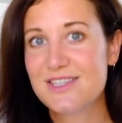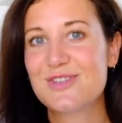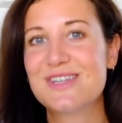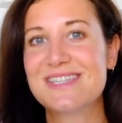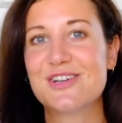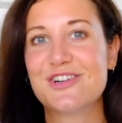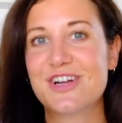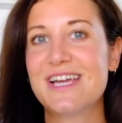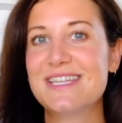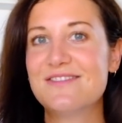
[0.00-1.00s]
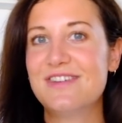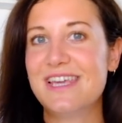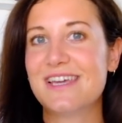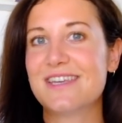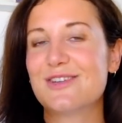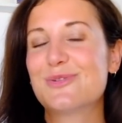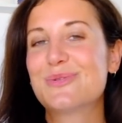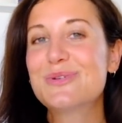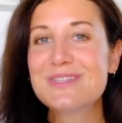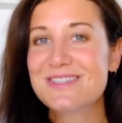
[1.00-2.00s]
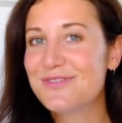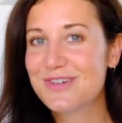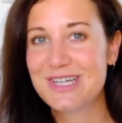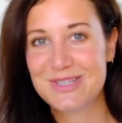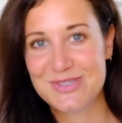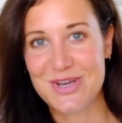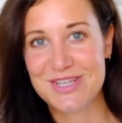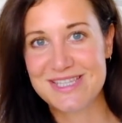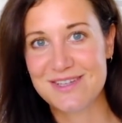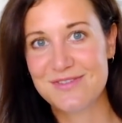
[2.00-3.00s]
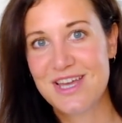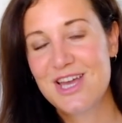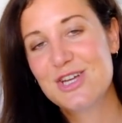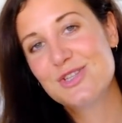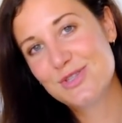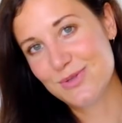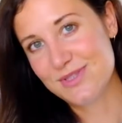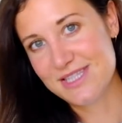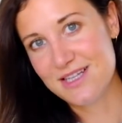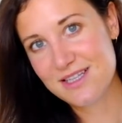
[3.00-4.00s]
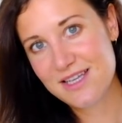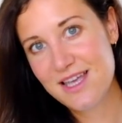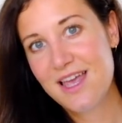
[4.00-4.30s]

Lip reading: so it is a great vegan cruelty-free alternative to silk.